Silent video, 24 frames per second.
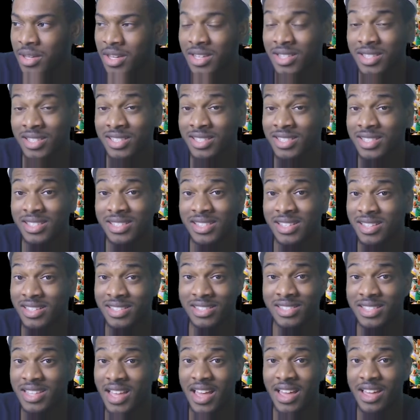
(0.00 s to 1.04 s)

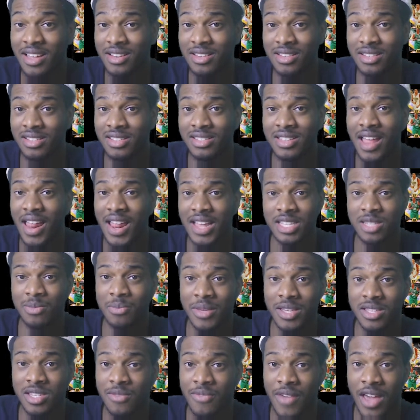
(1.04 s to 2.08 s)
he's not
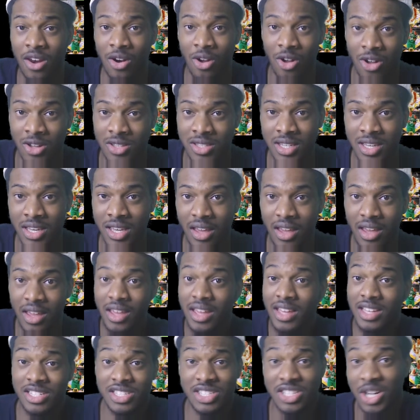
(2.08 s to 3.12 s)
expensive at all to get.
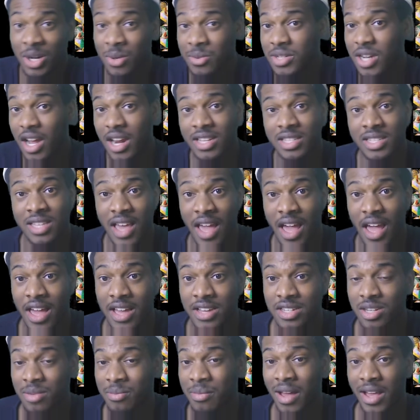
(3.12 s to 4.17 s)
His jump shot is
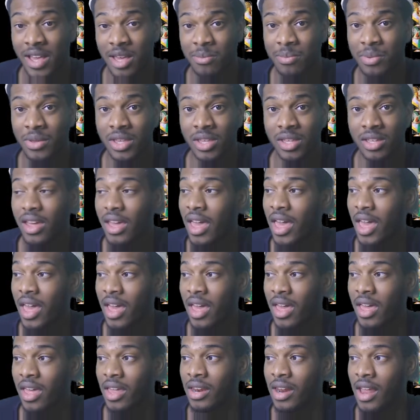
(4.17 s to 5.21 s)
cash in my opinion,
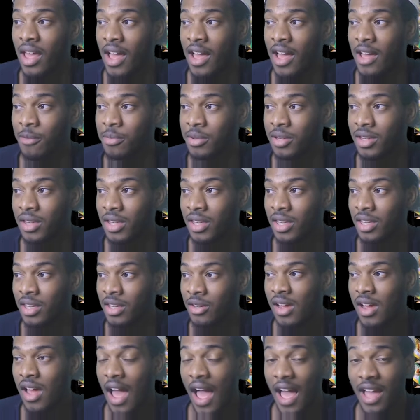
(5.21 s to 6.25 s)
and I
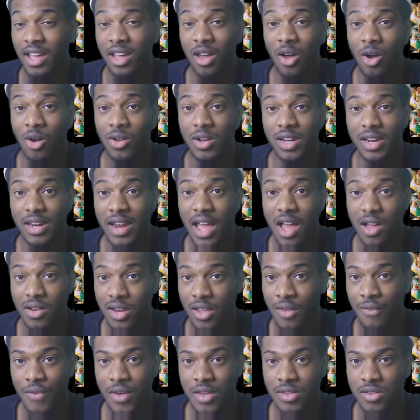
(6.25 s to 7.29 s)
believe I could hold it down
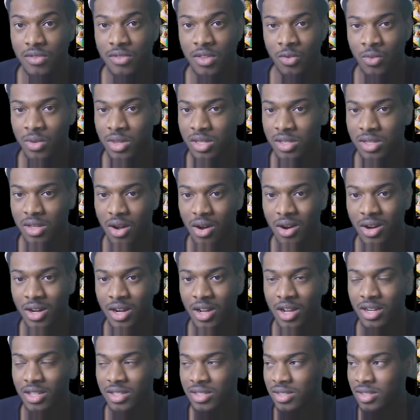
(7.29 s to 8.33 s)
defensively with this card.
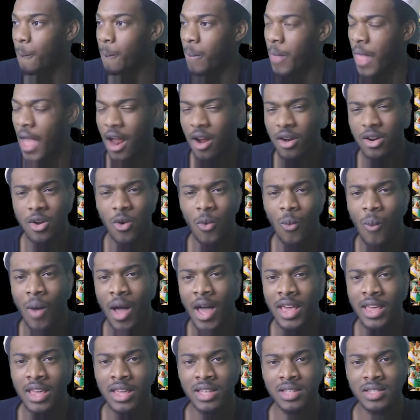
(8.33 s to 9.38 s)
Honestly, I don't know
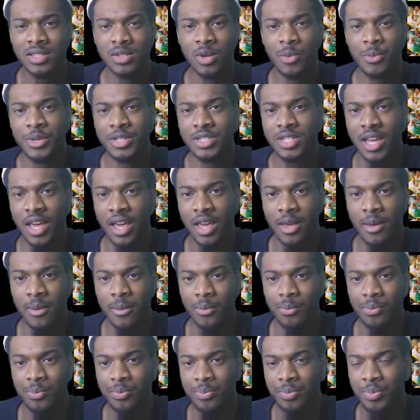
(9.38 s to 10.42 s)
why he gets so much hate,
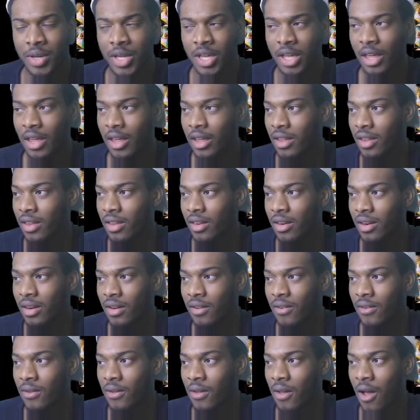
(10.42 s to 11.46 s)
but
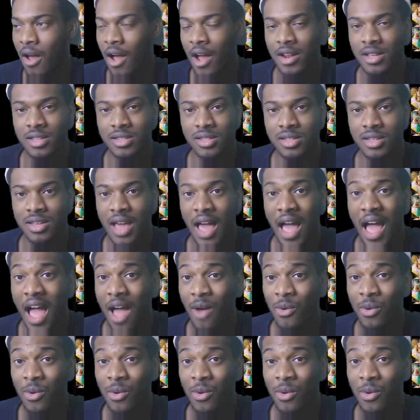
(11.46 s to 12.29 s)
honestly, I